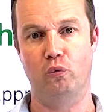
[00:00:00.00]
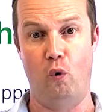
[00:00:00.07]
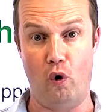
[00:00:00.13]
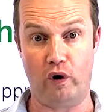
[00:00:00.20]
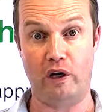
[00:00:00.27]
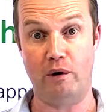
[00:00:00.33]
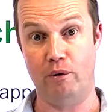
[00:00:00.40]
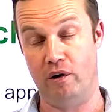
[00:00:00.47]

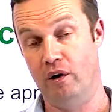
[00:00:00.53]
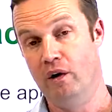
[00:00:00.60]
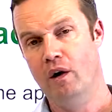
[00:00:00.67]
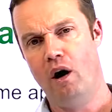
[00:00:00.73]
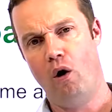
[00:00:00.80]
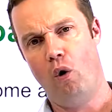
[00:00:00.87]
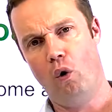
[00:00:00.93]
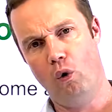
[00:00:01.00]
working with
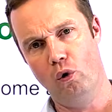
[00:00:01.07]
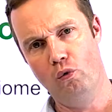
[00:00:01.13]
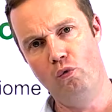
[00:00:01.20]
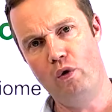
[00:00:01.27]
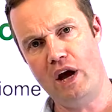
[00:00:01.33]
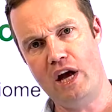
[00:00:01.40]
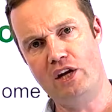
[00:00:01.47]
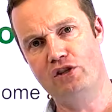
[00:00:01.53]
a whole
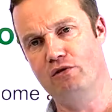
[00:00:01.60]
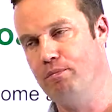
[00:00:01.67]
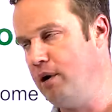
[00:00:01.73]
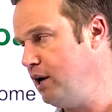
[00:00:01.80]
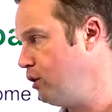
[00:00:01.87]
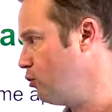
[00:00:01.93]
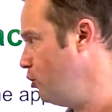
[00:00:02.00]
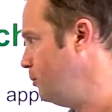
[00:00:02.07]
range of
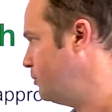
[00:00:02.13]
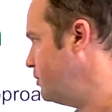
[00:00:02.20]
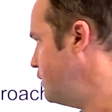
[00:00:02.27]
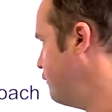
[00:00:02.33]
microbes in